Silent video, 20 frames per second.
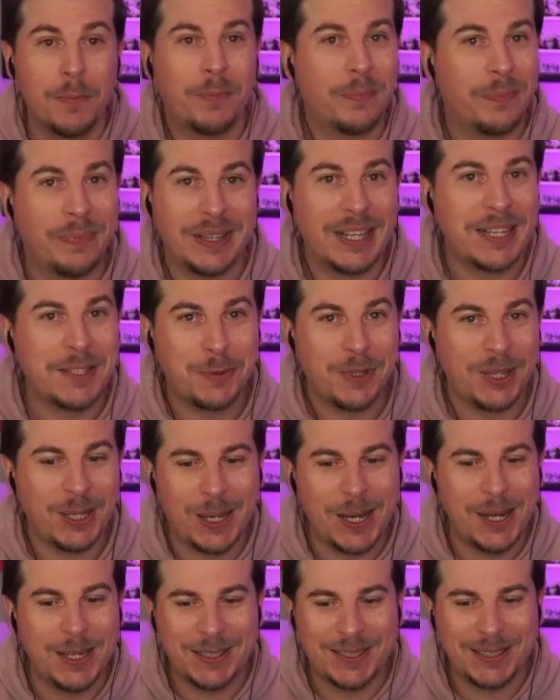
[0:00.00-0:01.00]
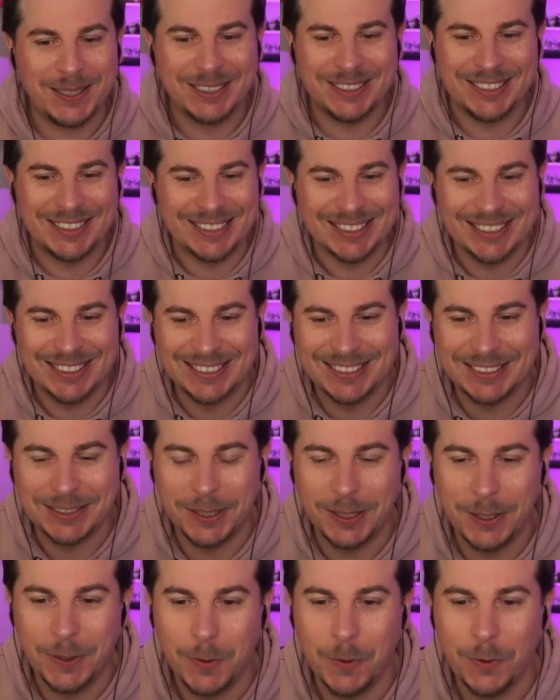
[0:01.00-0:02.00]
Well, that's what the card does.
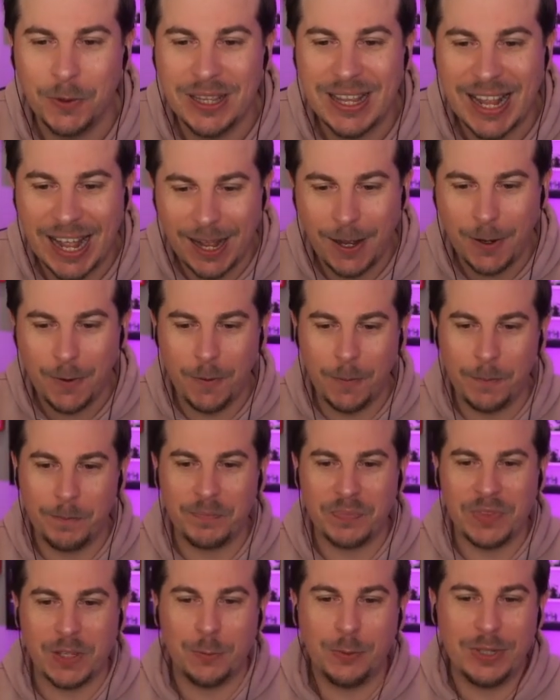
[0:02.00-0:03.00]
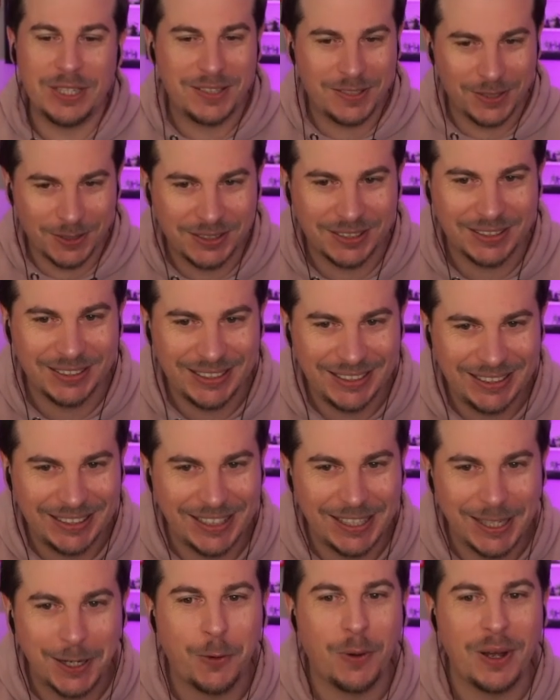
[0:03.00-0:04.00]
So now we're suddenly
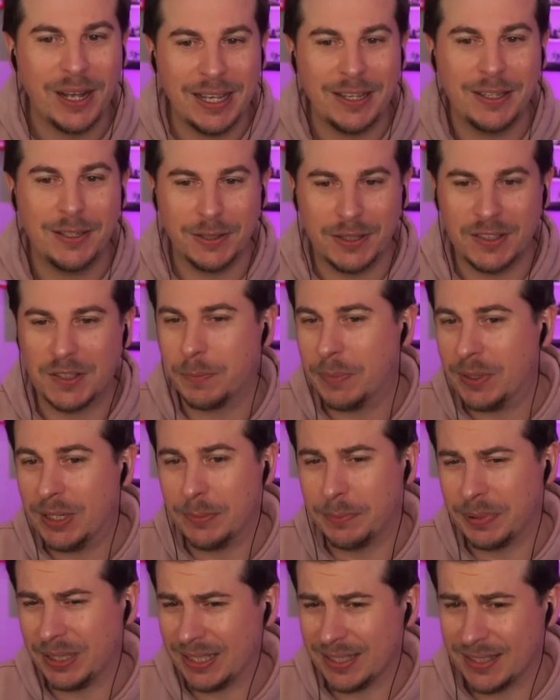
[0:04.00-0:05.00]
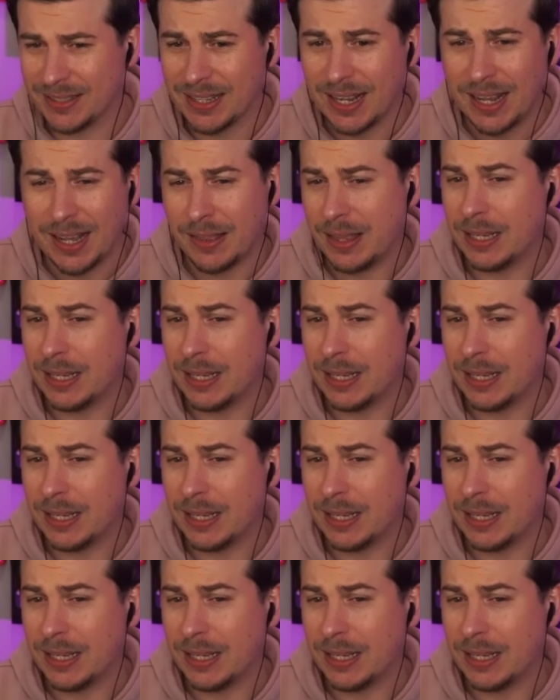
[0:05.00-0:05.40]
in quite a good spot because they